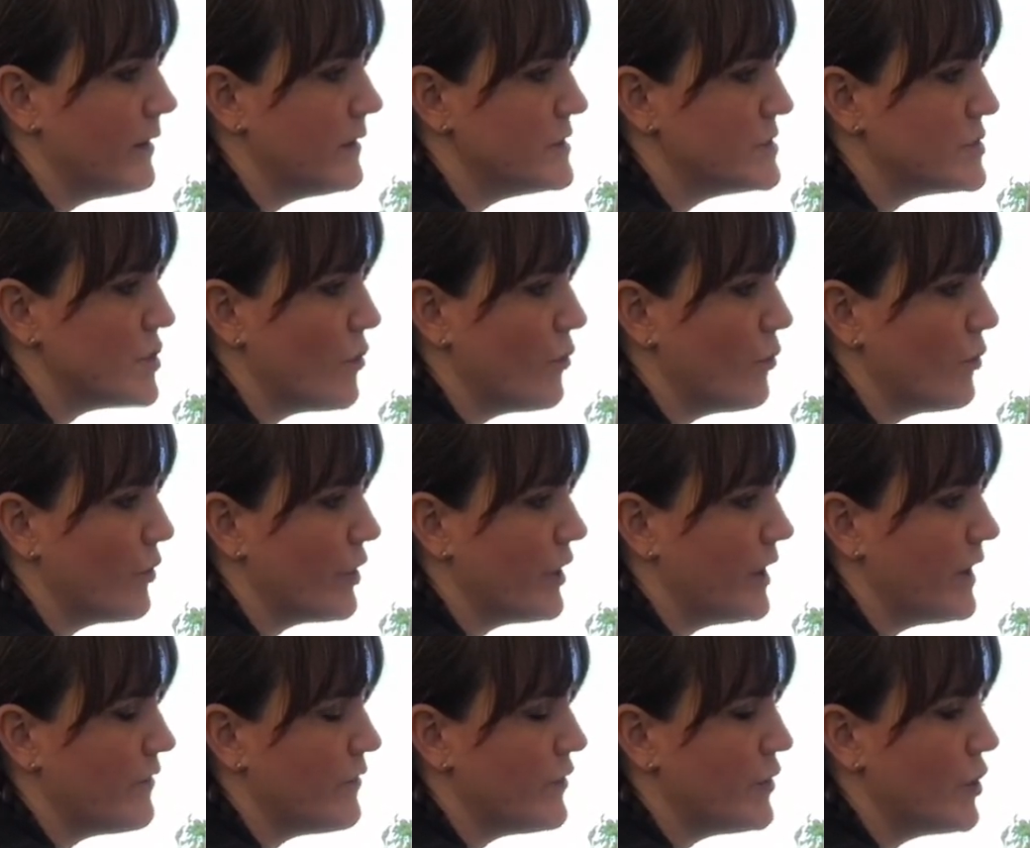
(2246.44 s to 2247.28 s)
Don't
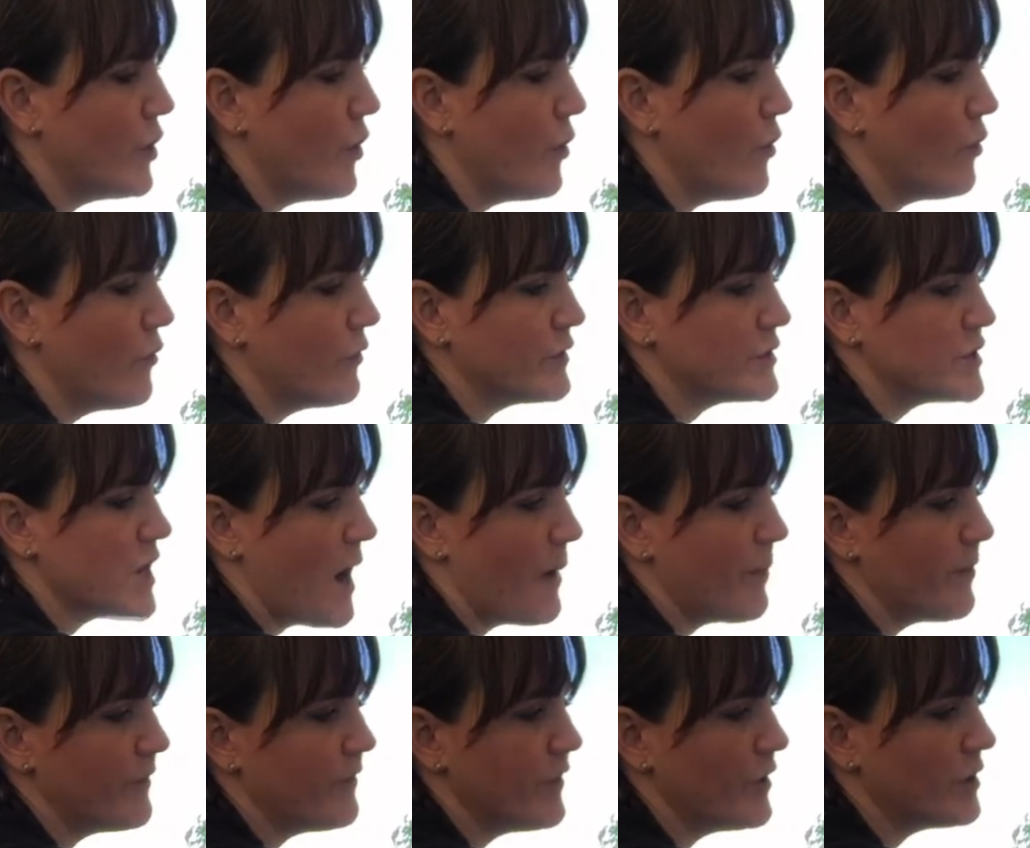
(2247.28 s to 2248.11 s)
worry if you go over
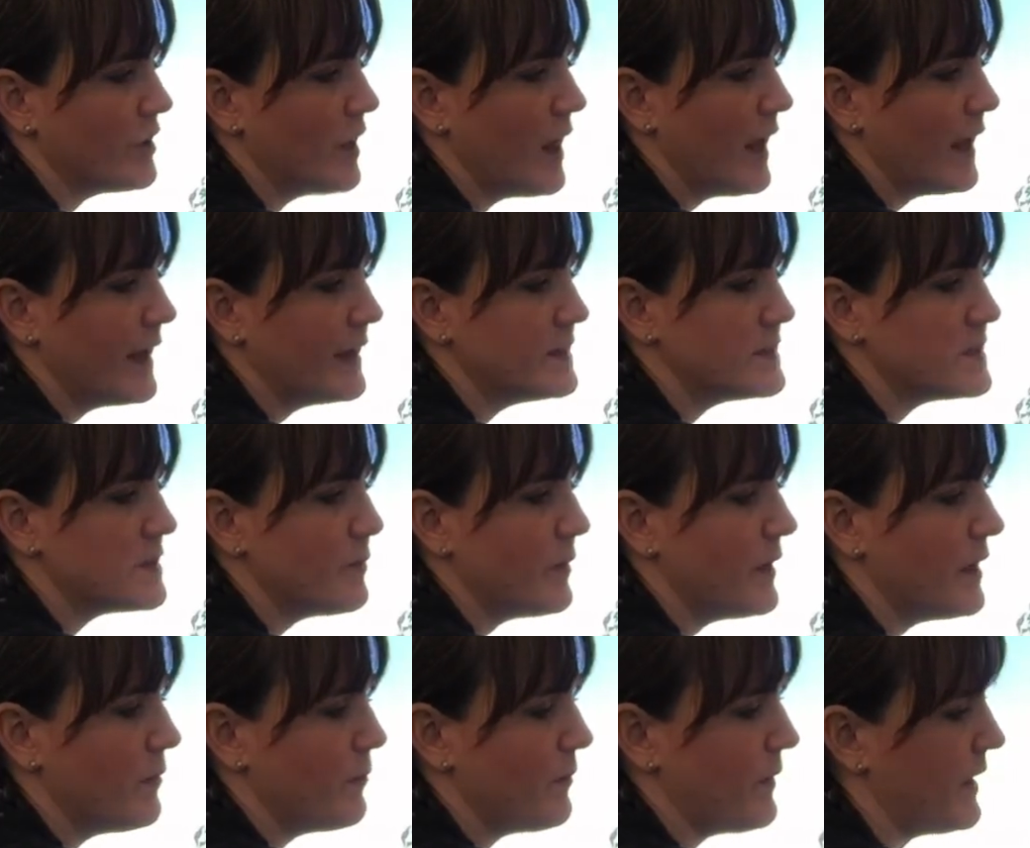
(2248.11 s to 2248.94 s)
top of your lines a
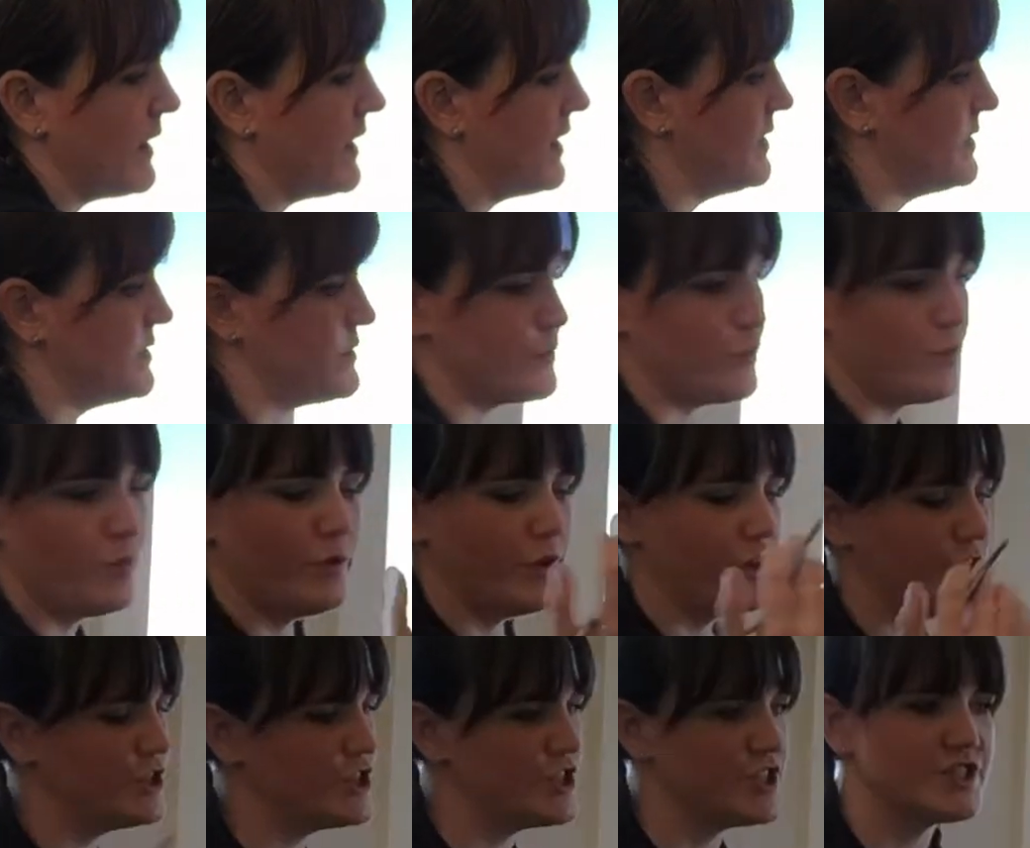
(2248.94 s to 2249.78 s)
bit, because
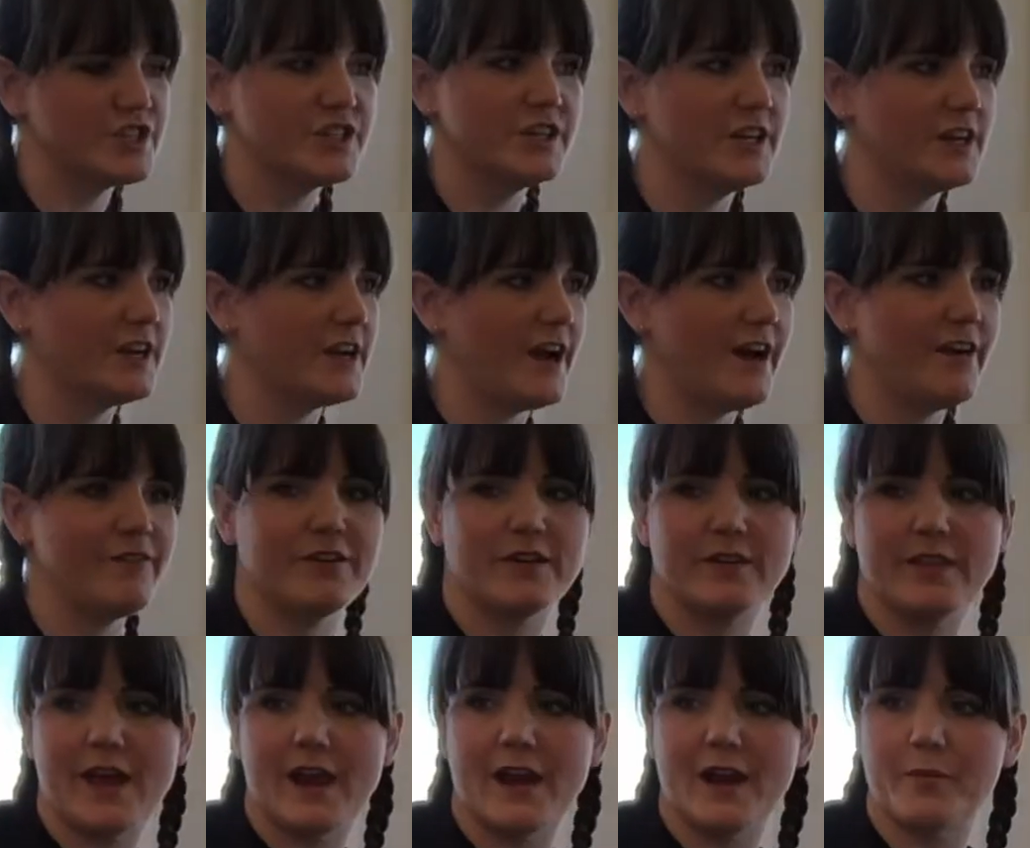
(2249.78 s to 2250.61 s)
we're just going to
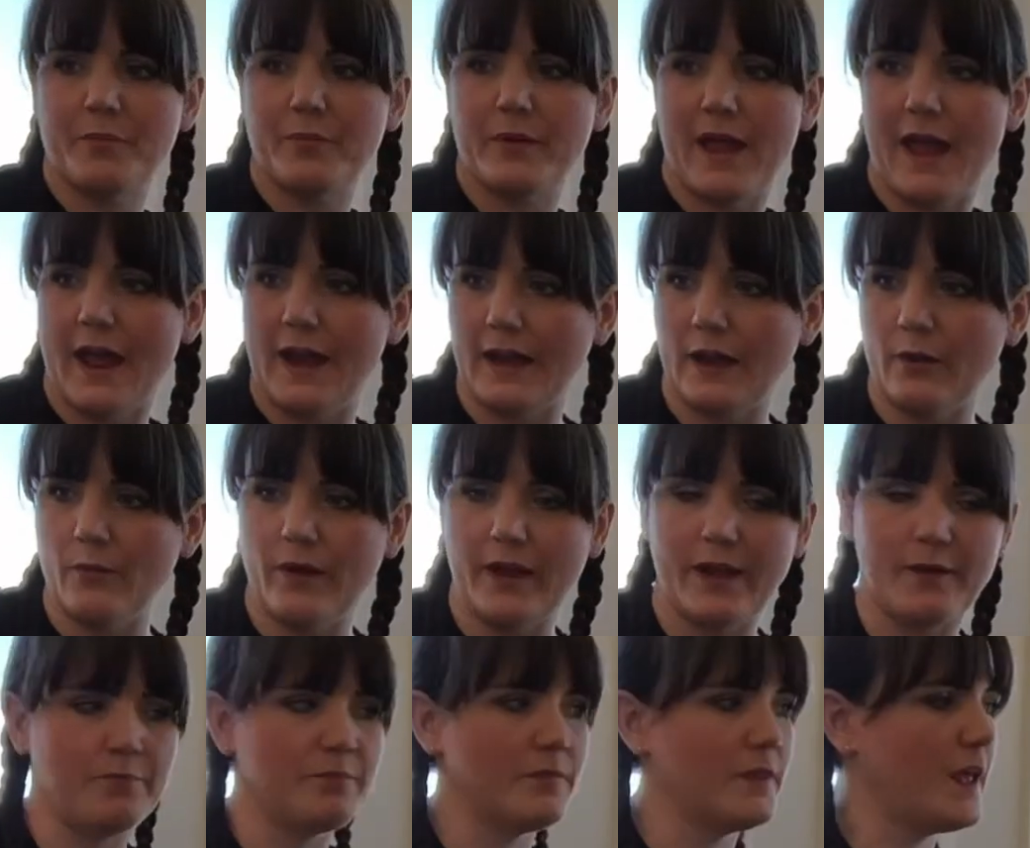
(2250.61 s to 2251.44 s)
cover that up
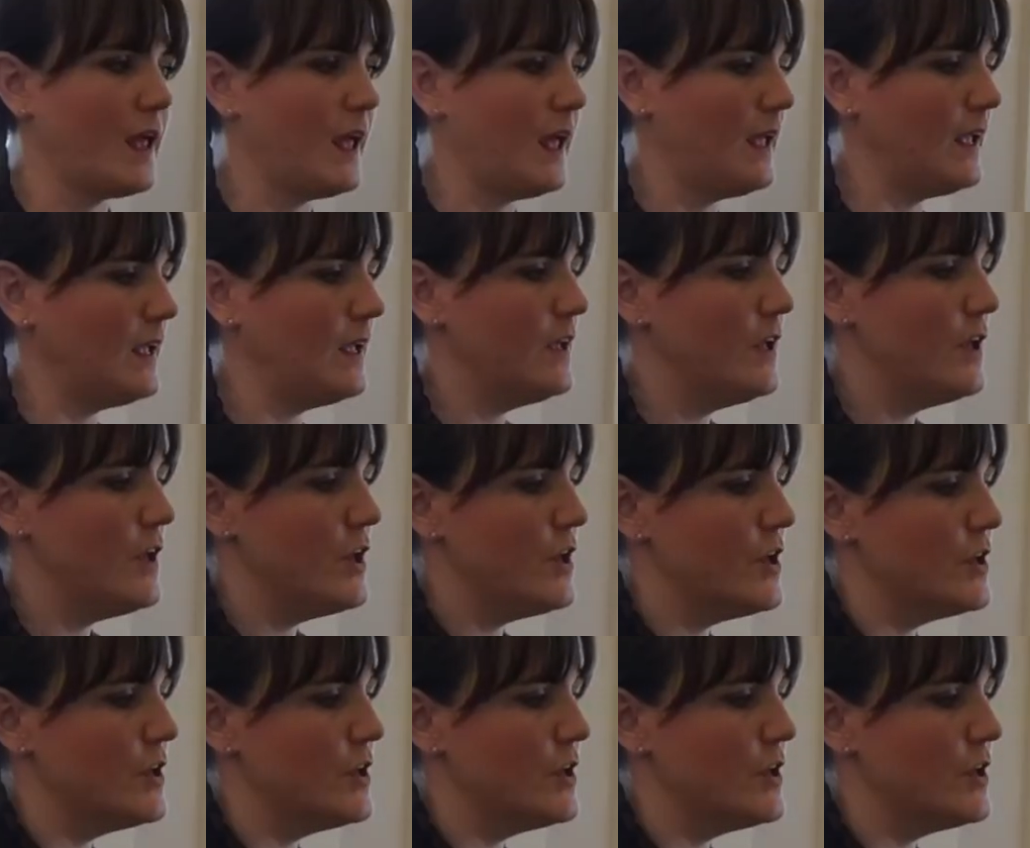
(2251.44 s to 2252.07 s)
anyway, okay?